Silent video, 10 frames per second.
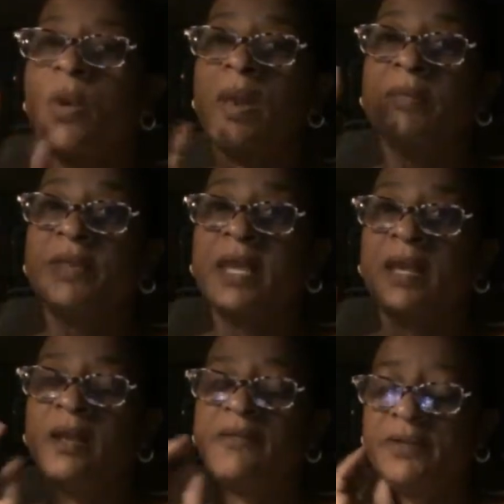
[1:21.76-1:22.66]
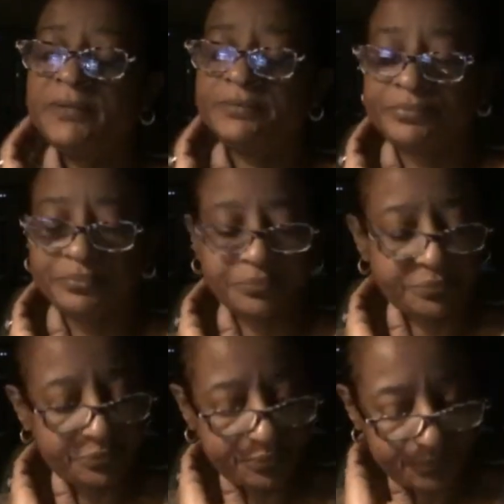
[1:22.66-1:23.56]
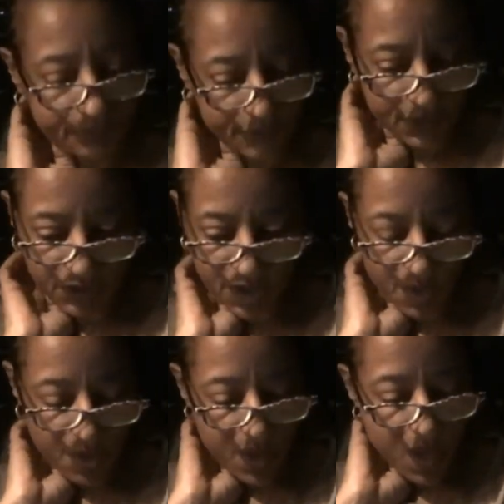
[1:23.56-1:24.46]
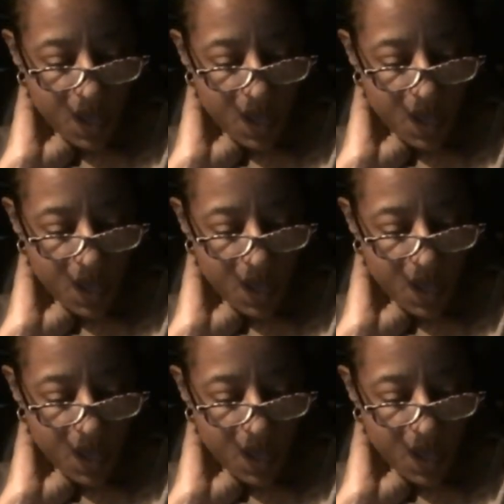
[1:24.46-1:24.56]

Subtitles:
while I'm thinking of it. So